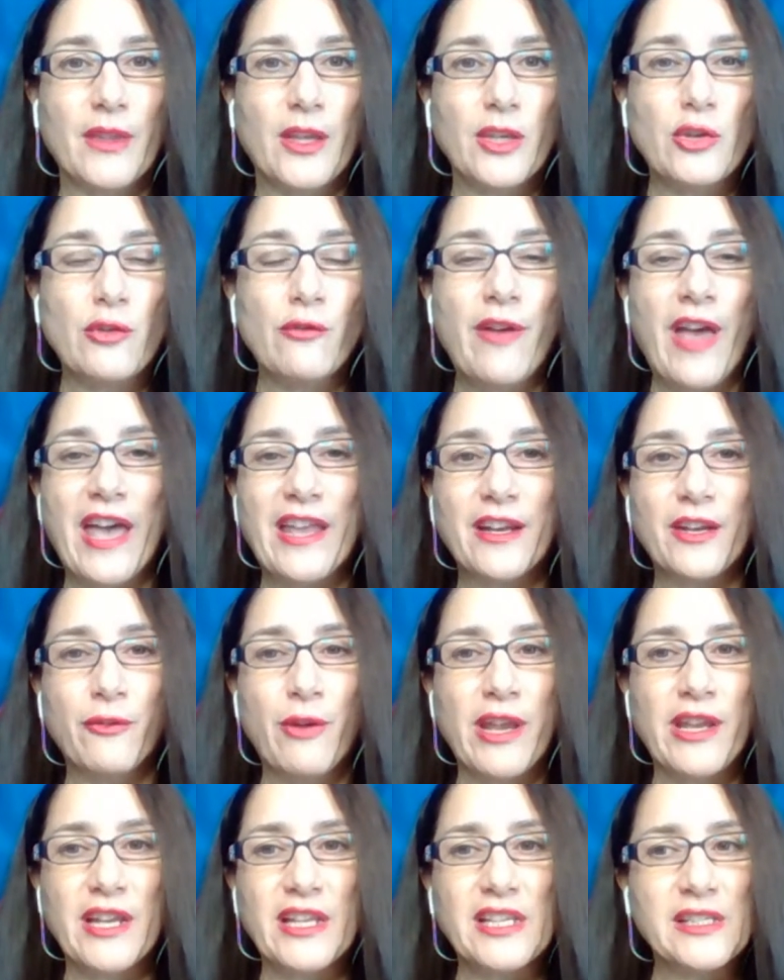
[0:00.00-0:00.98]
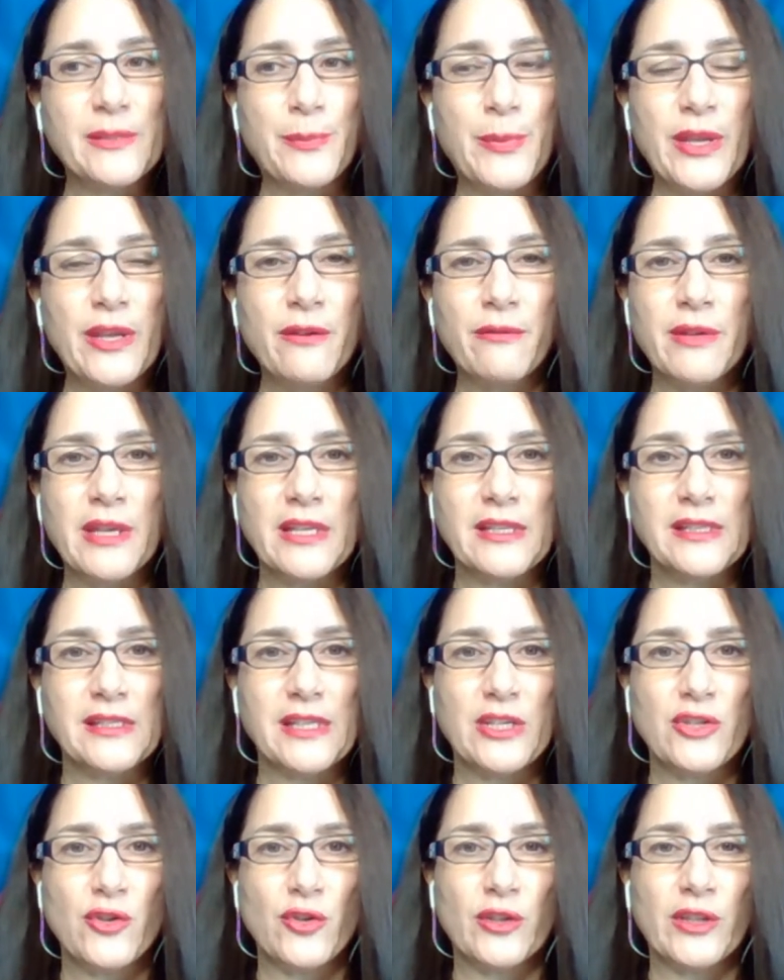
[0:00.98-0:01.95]
You've had a great experience
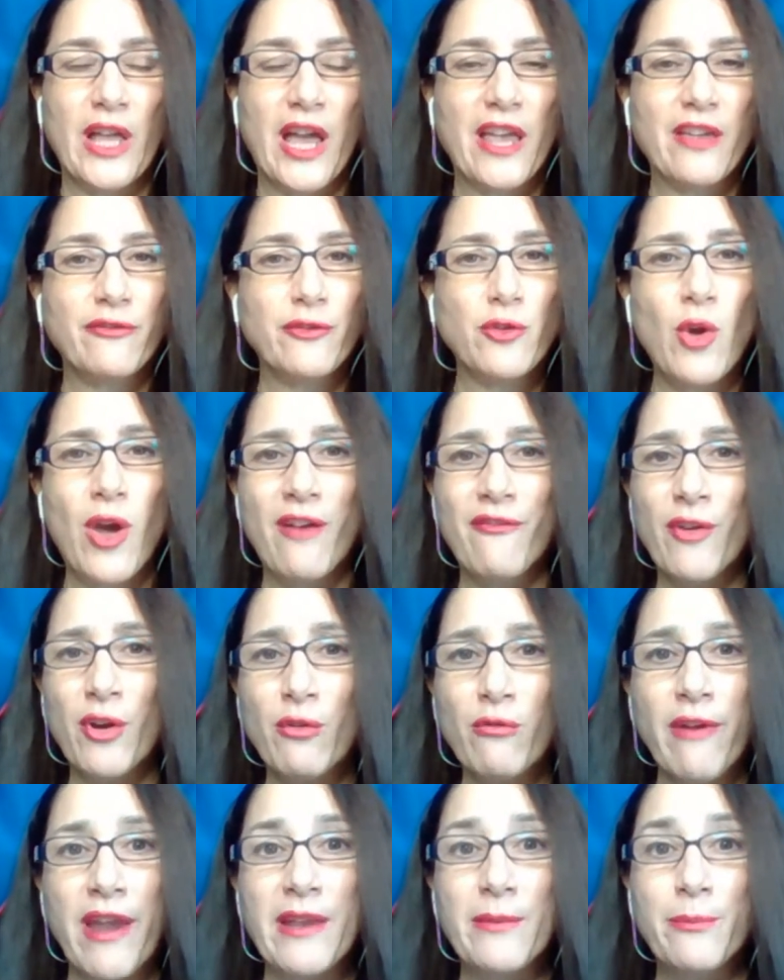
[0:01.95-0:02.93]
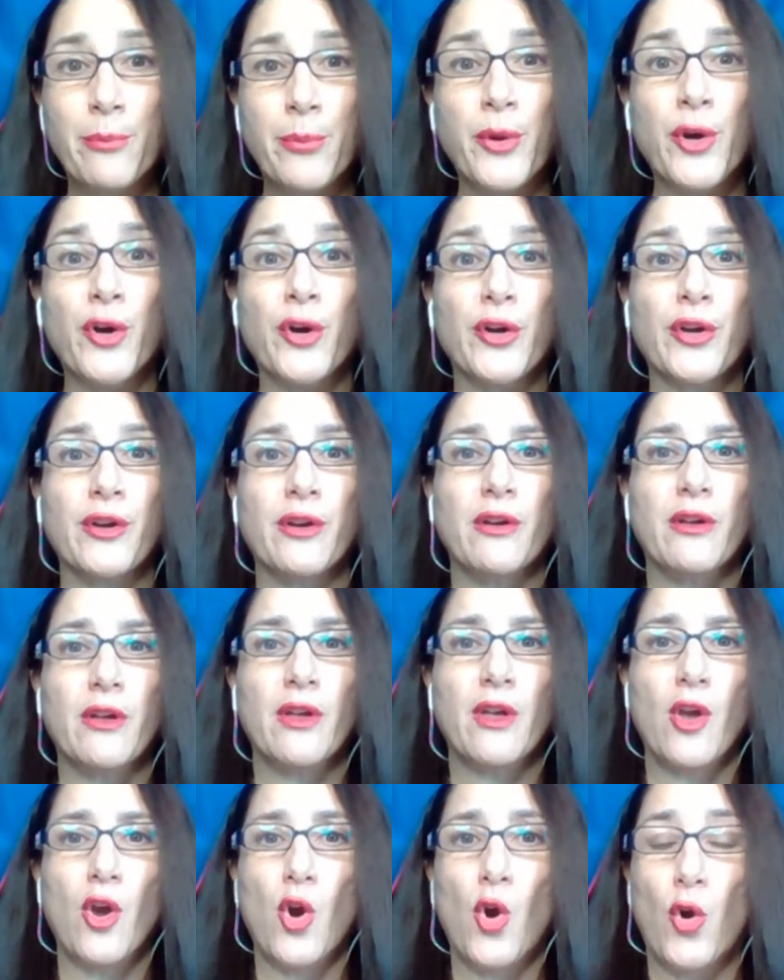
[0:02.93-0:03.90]
in your life. You have a great book.
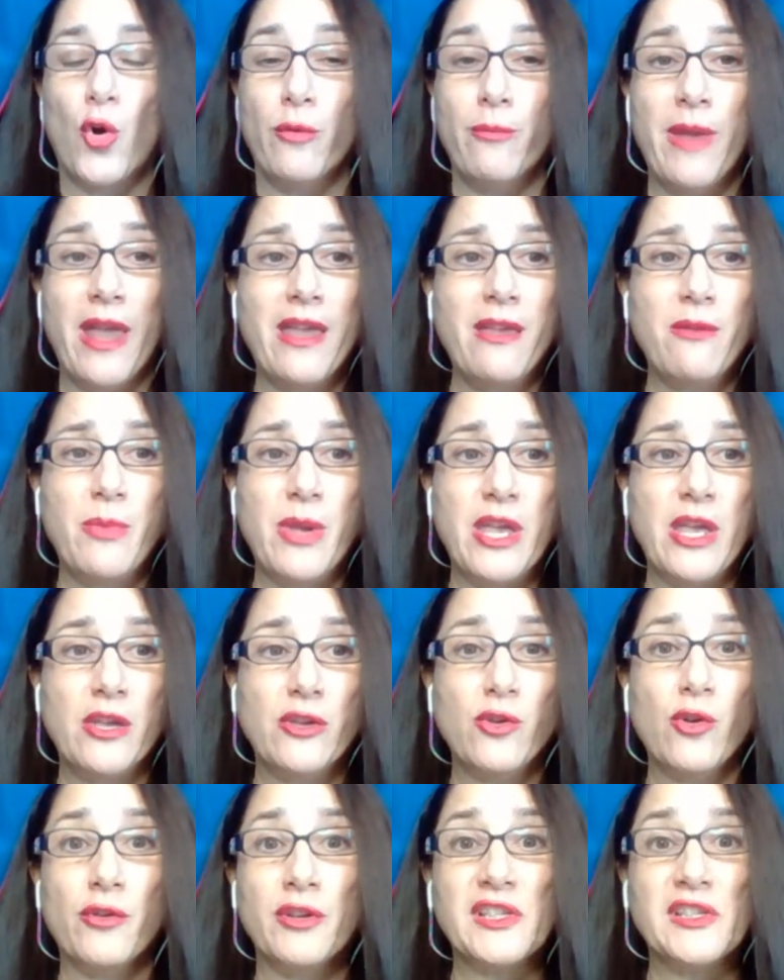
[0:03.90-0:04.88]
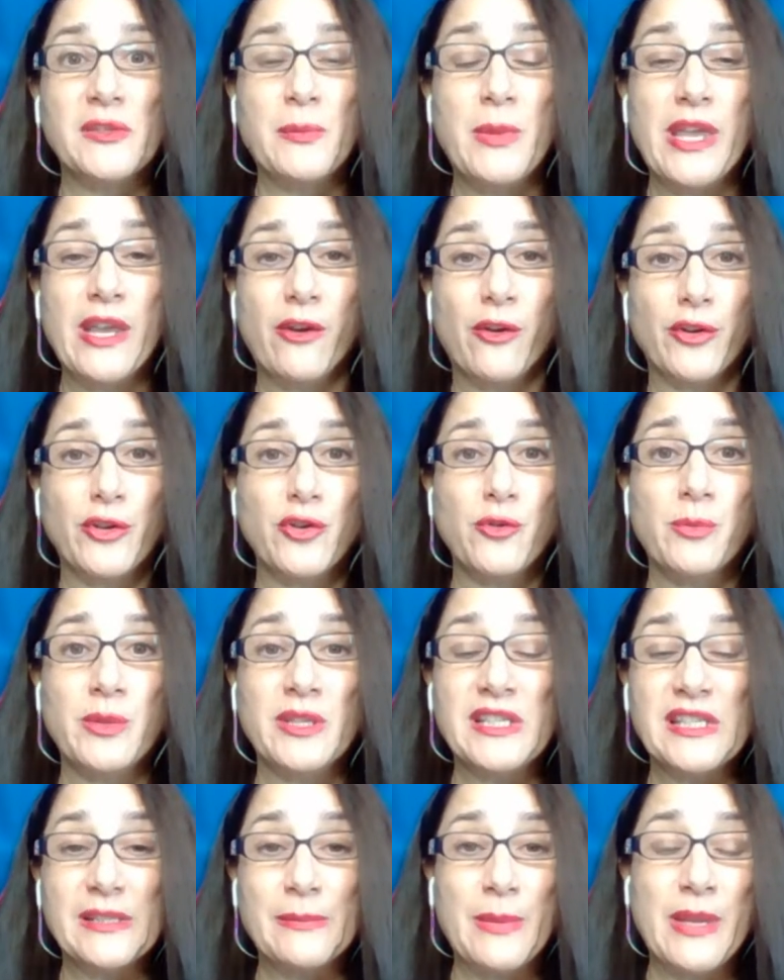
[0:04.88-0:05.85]
Or maybe you're a speaker. You've been
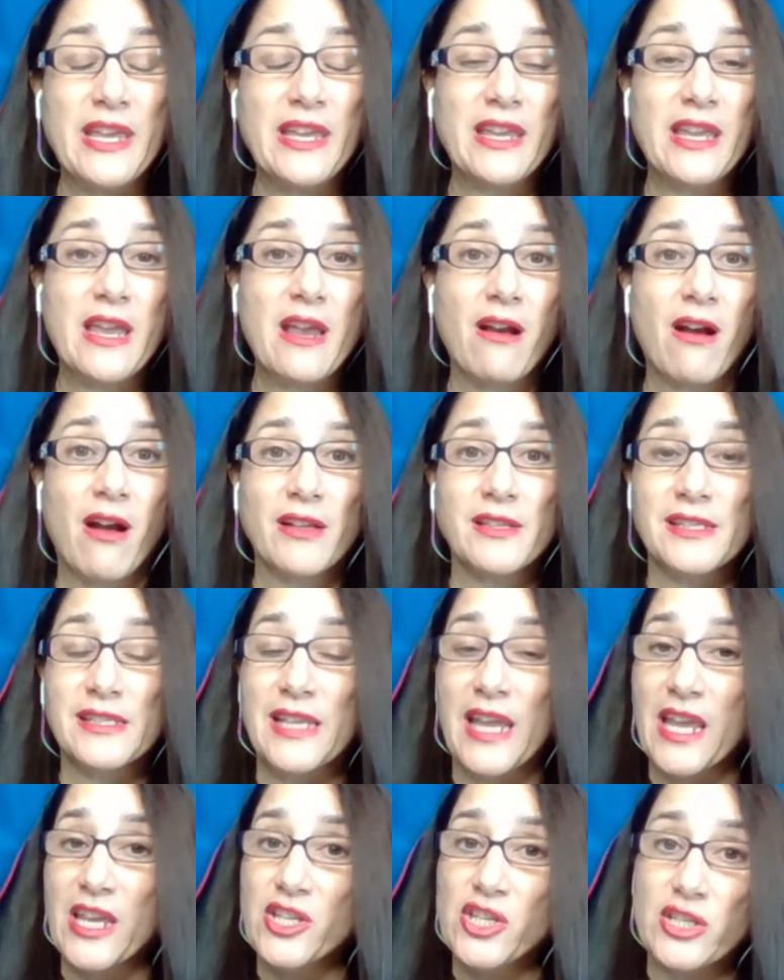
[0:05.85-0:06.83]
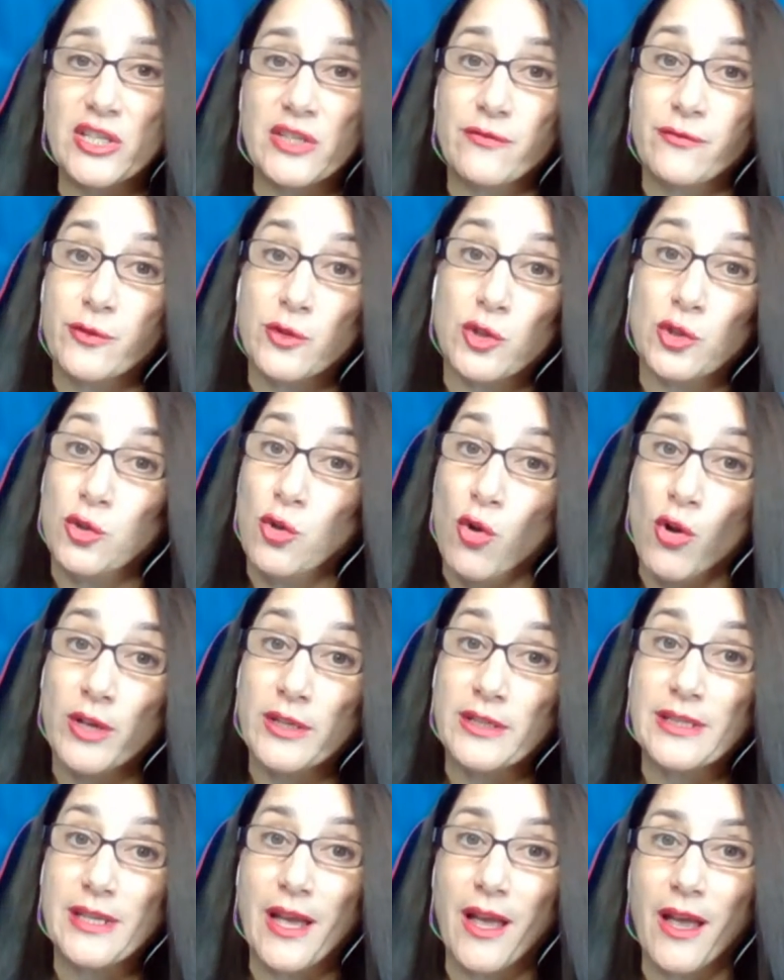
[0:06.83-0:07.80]
speaking on stages for a
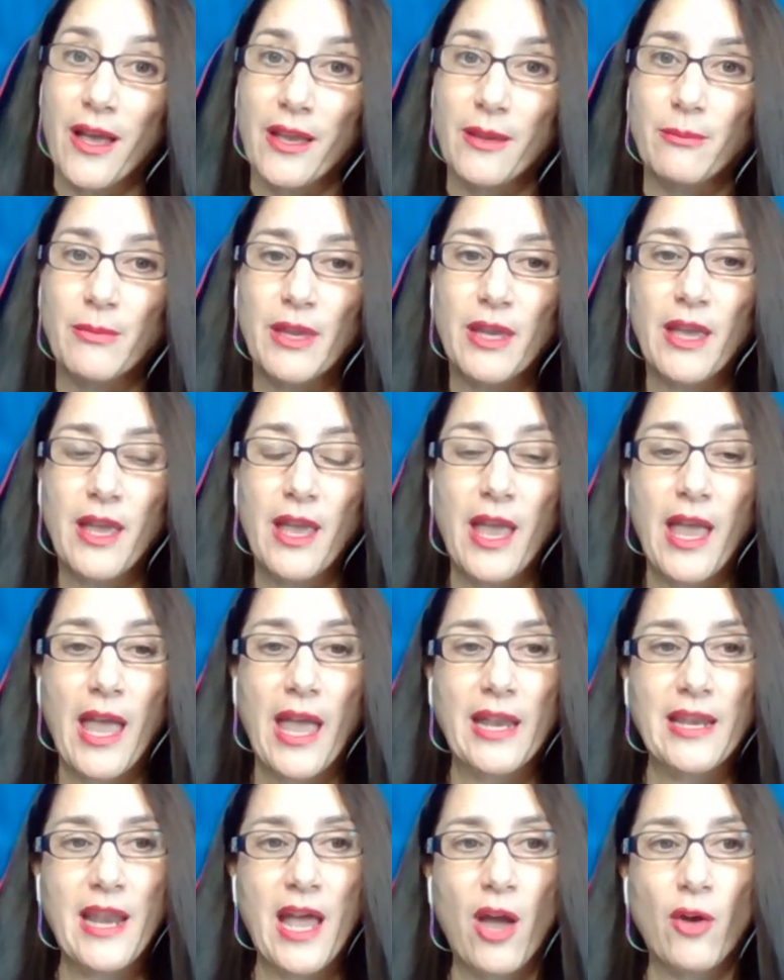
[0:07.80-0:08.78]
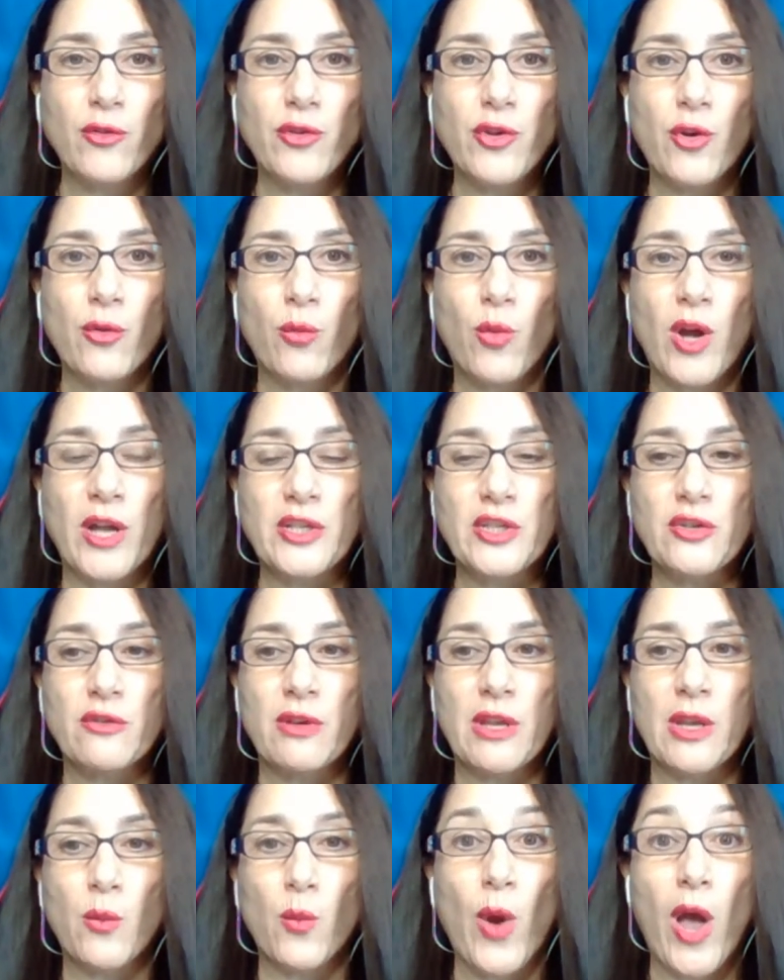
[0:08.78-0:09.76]
long time. And now you're
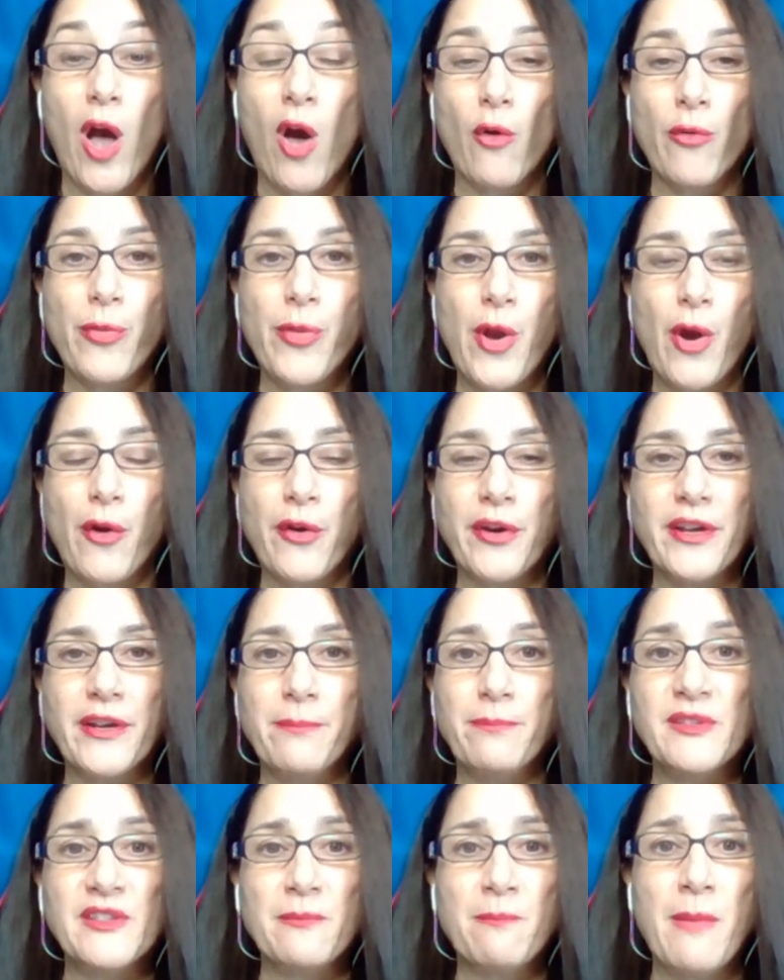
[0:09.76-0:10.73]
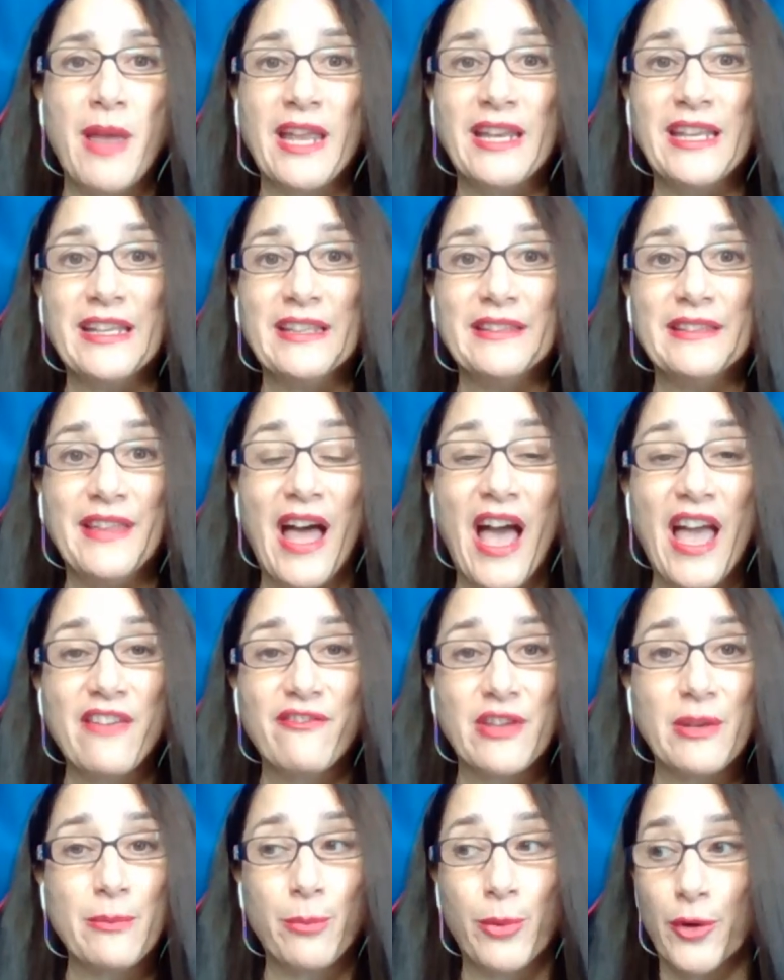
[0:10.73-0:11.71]
wondering, well, there aren't as many live
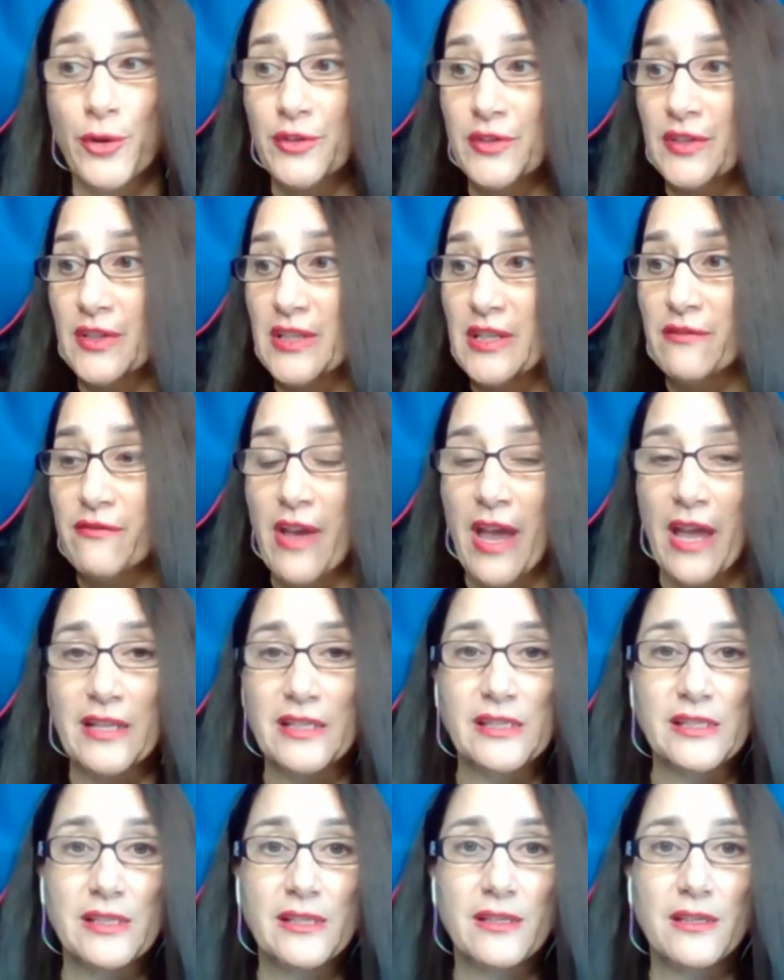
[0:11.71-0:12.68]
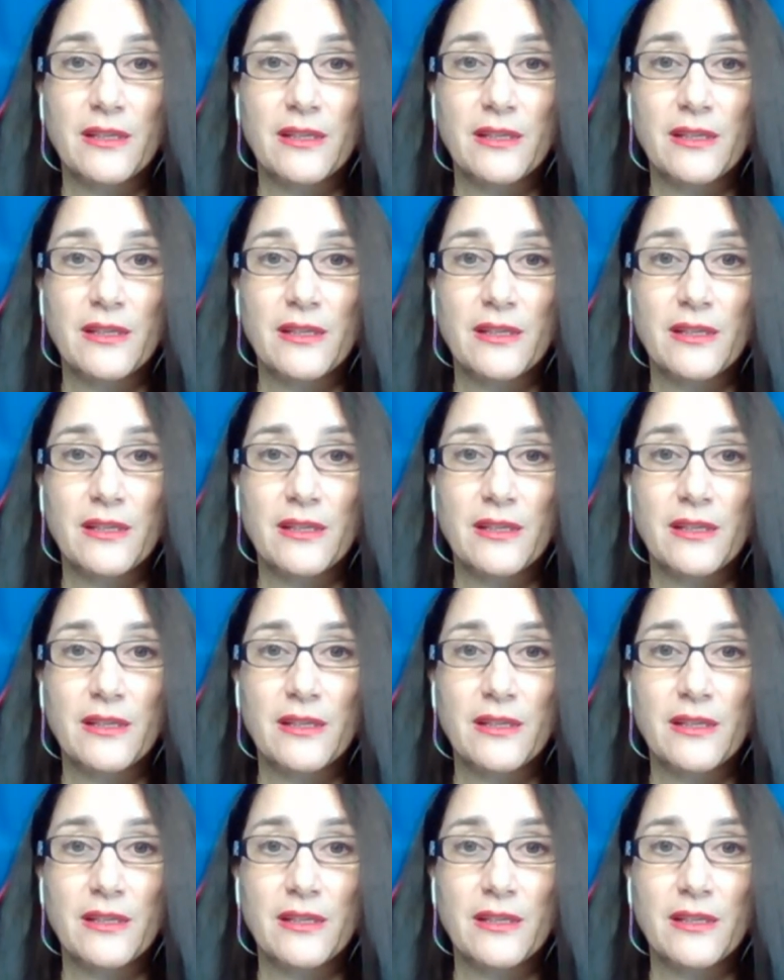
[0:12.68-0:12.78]
in-person events.